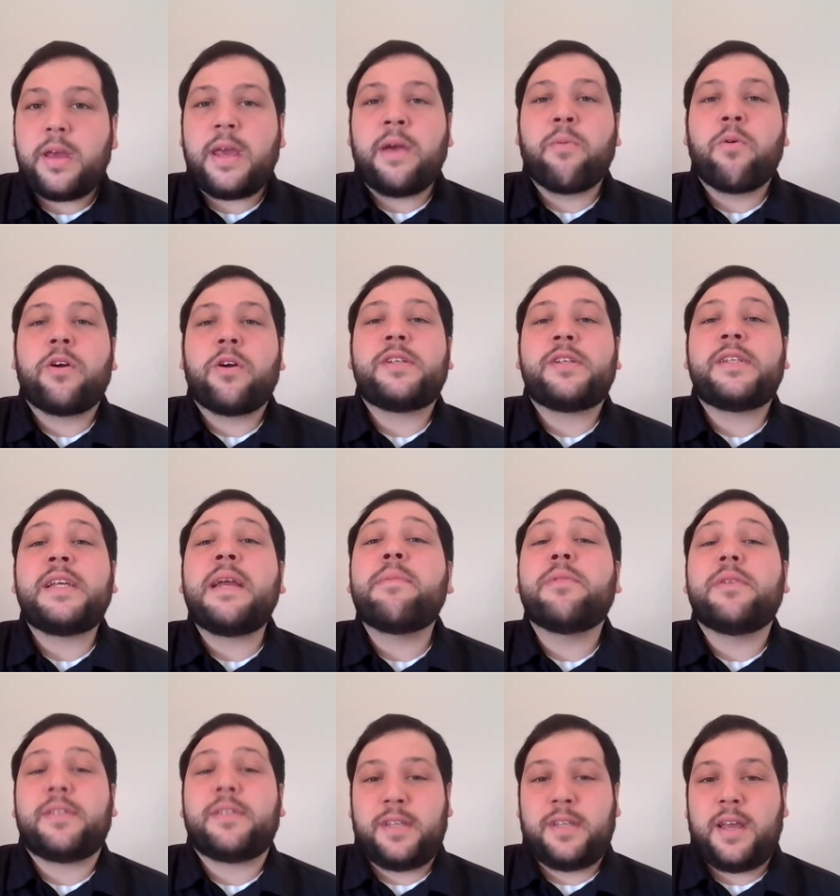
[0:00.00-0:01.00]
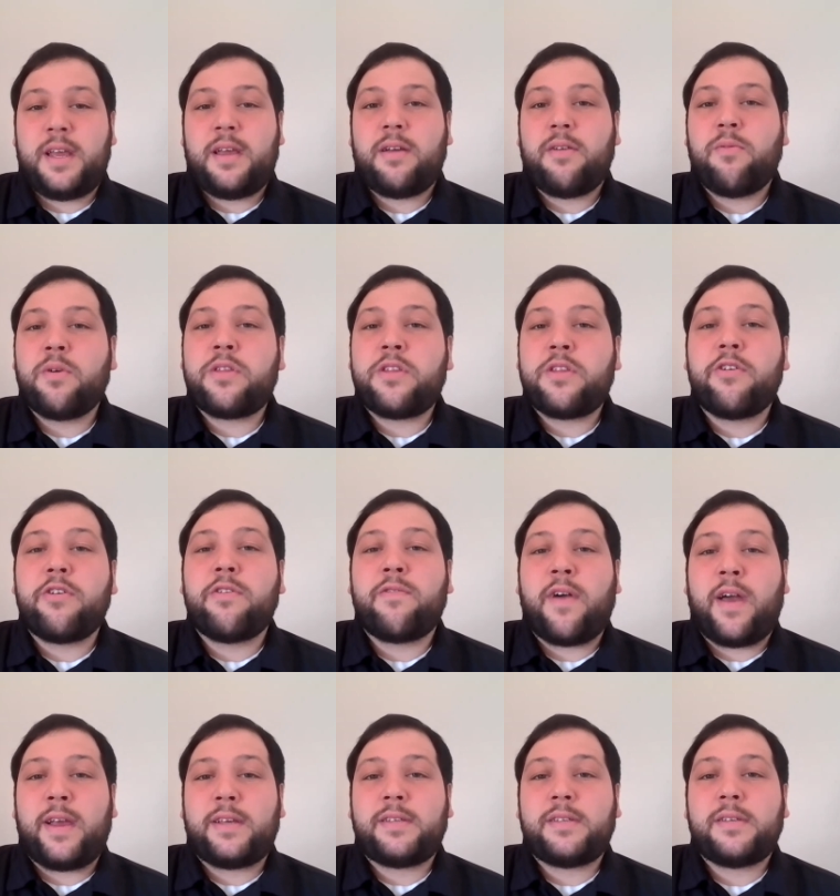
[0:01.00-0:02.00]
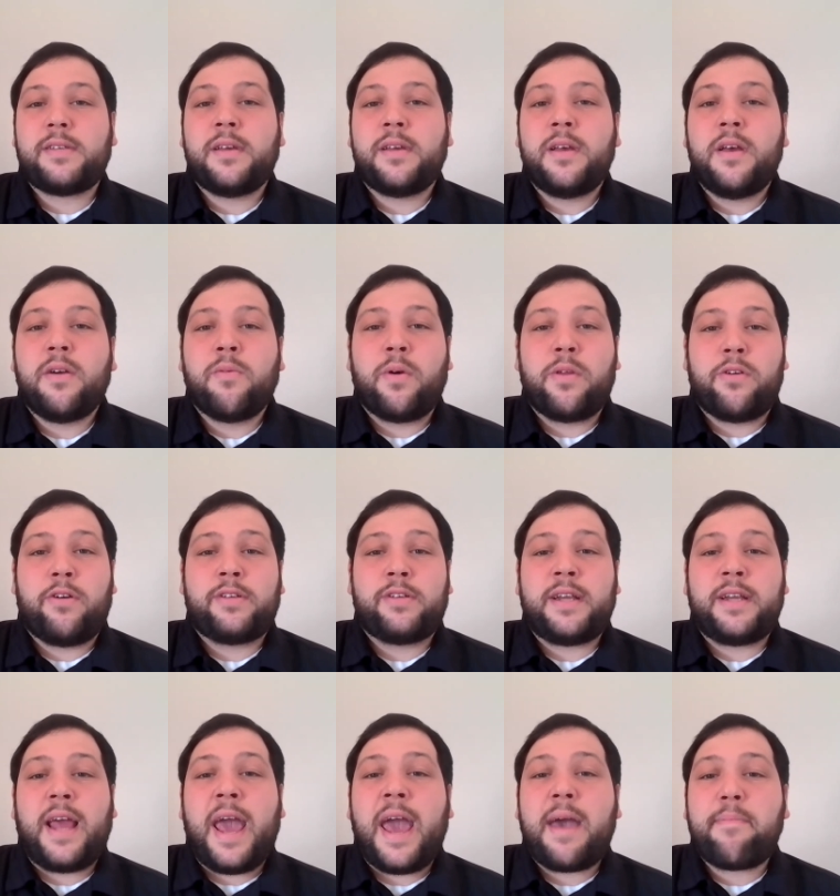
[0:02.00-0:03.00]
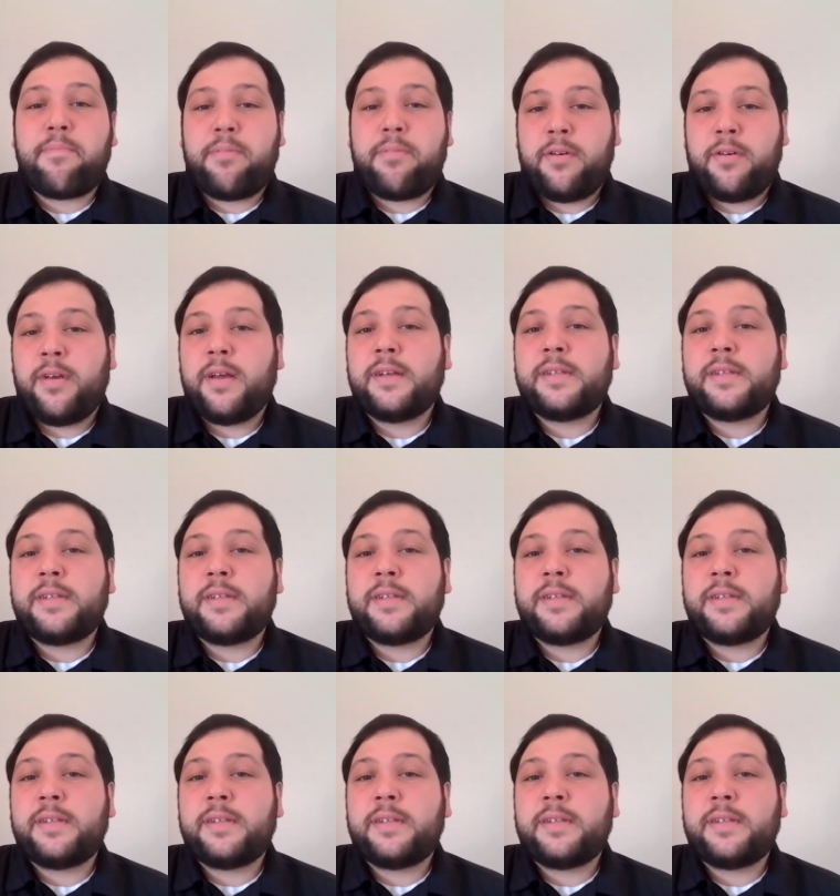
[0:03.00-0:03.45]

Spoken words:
It works seamlessly with your device, whether it's an app,